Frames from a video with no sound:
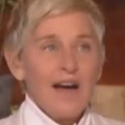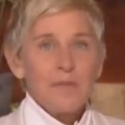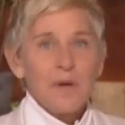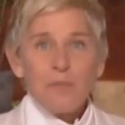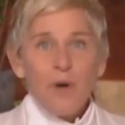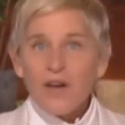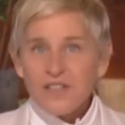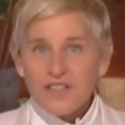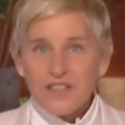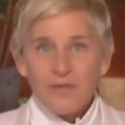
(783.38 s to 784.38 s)
I am a
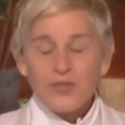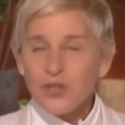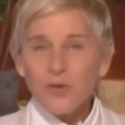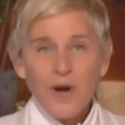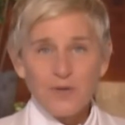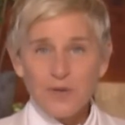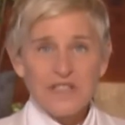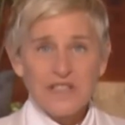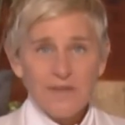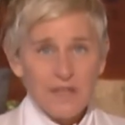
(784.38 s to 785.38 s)
boss of
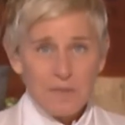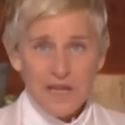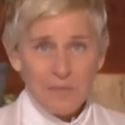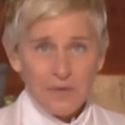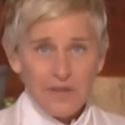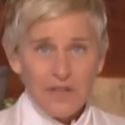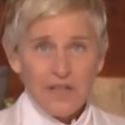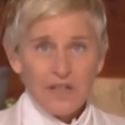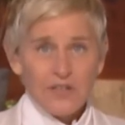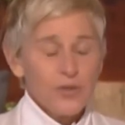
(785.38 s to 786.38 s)
270 people.
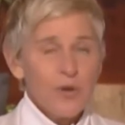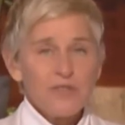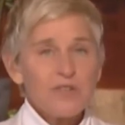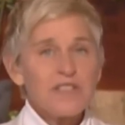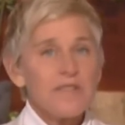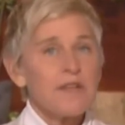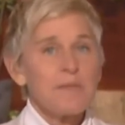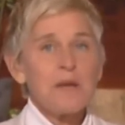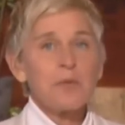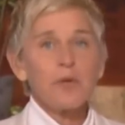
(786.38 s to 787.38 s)
270
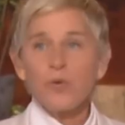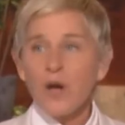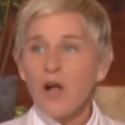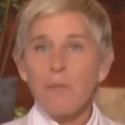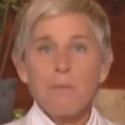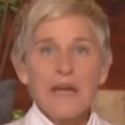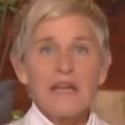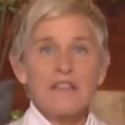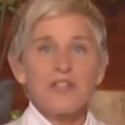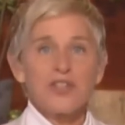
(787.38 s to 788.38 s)
people who help
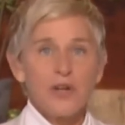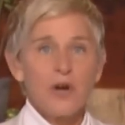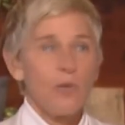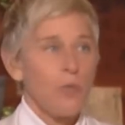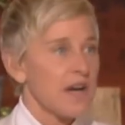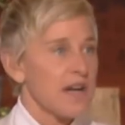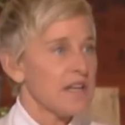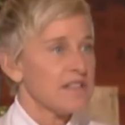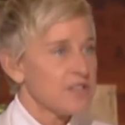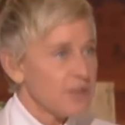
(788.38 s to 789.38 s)
make this show what it
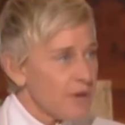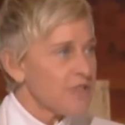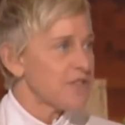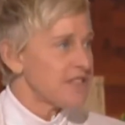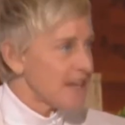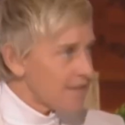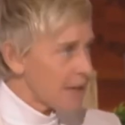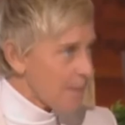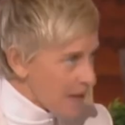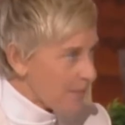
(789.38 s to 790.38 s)
is.
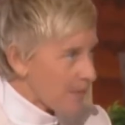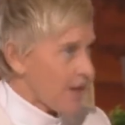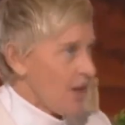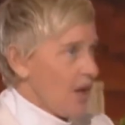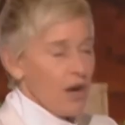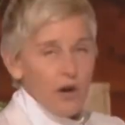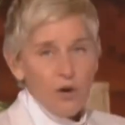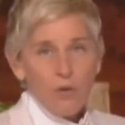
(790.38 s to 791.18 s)
270 people who...